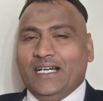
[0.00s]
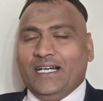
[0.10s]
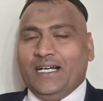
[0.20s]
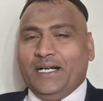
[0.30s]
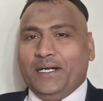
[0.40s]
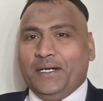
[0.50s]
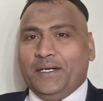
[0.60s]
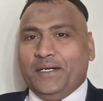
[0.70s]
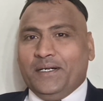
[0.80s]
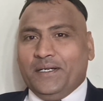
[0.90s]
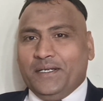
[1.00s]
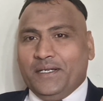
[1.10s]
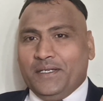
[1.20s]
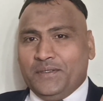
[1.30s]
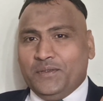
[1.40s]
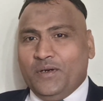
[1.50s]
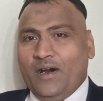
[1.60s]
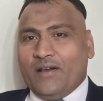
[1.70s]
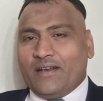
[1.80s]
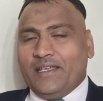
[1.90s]
uh, you
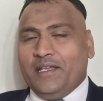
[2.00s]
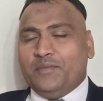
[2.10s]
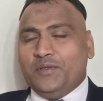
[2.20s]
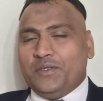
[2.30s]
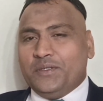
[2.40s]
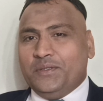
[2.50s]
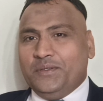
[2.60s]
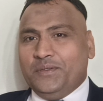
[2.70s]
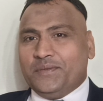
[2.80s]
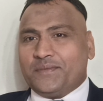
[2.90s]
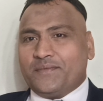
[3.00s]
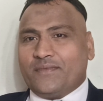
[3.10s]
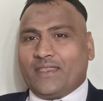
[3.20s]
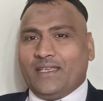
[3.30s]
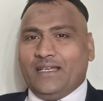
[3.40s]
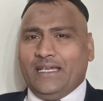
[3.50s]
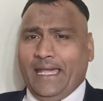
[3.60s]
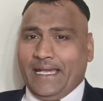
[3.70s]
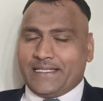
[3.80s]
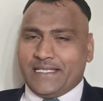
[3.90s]
are able to
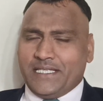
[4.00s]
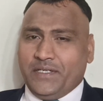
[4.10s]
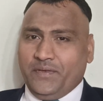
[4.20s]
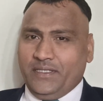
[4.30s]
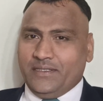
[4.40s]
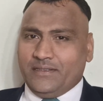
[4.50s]
access it